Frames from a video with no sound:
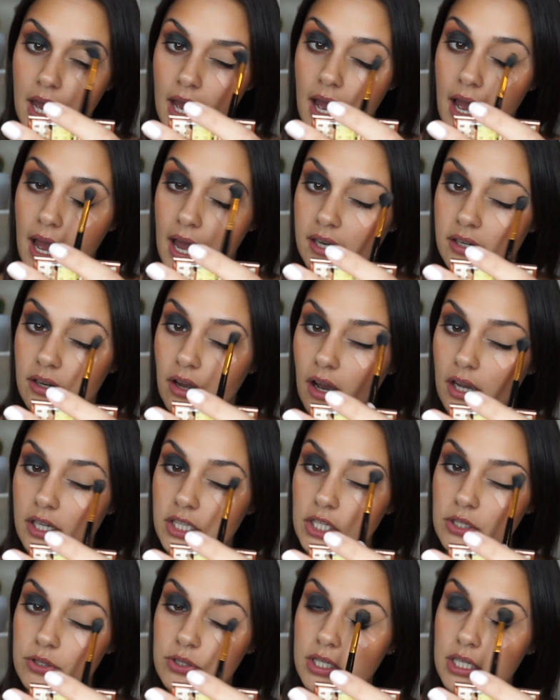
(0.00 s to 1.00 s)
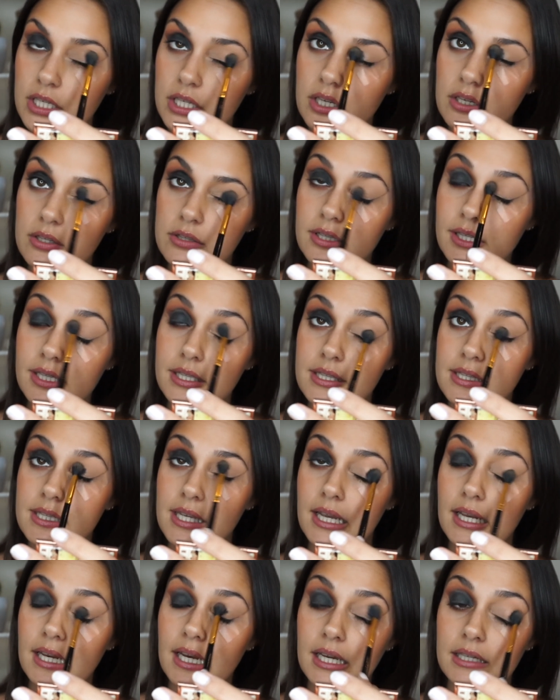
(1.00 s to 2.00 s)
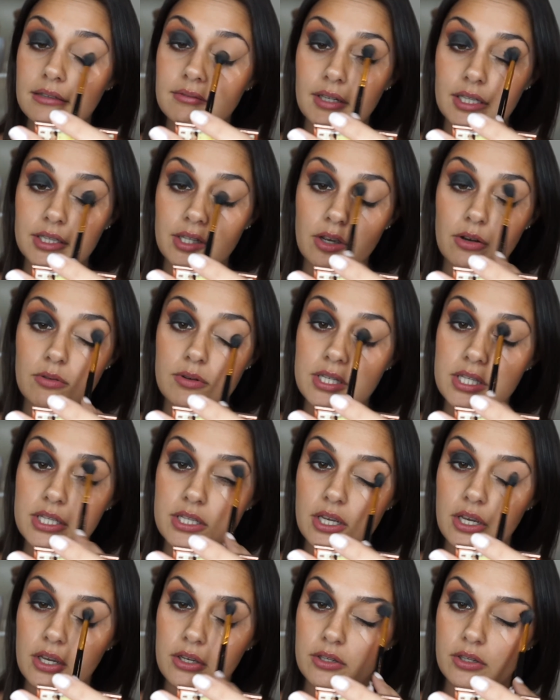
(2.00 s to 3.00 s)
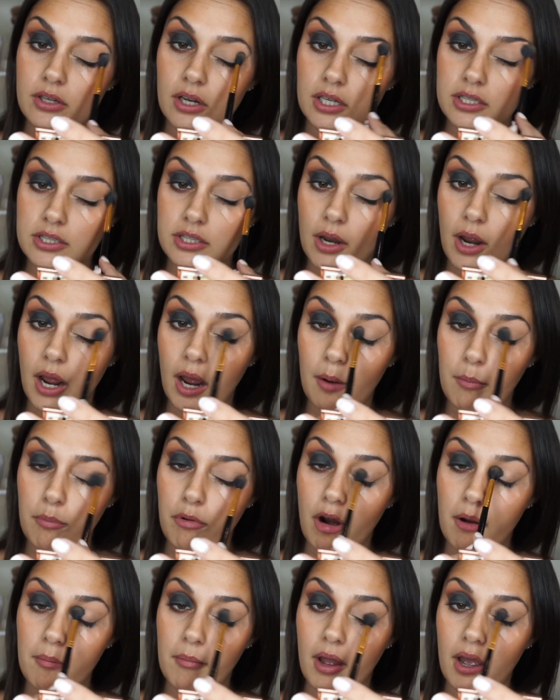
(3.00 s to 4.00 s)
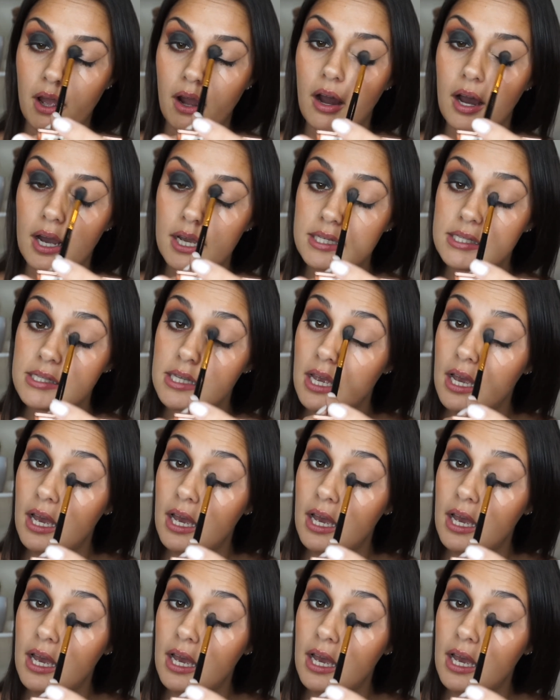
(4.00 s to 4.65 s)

And I usually use a concealer, as I always do. You guys know how I prime my eyes.